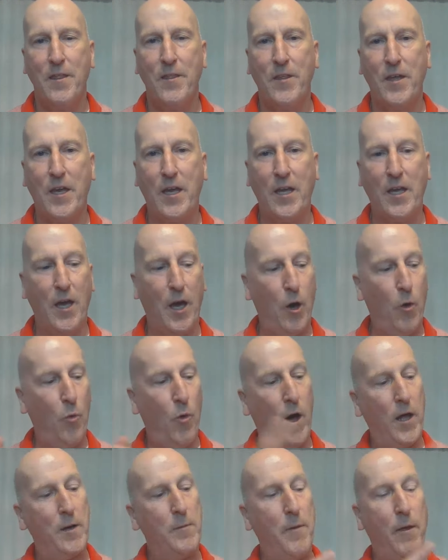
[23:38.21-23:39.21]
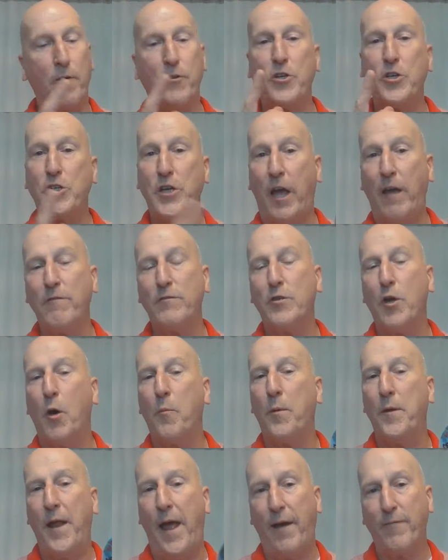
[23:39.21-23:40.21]
the watermelon shave
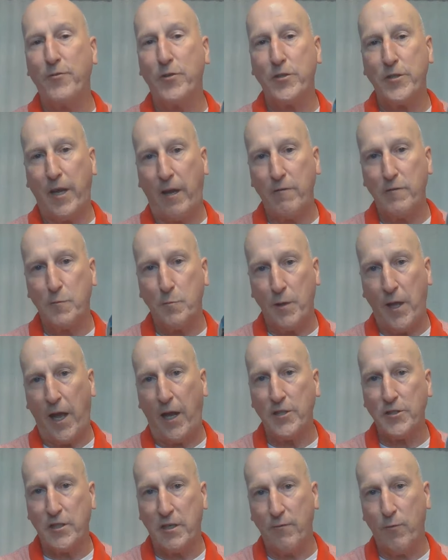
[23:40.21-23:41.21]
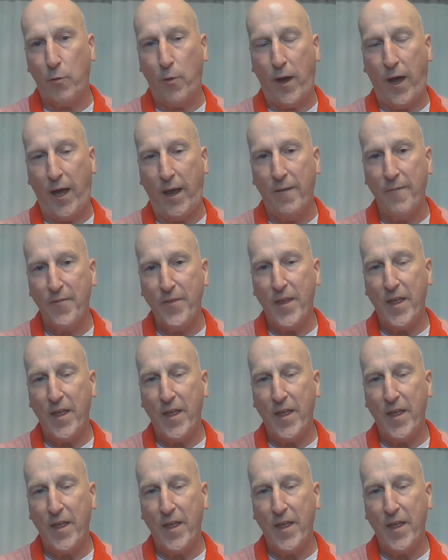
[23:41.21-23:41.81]
soap and aftershave splash giveaway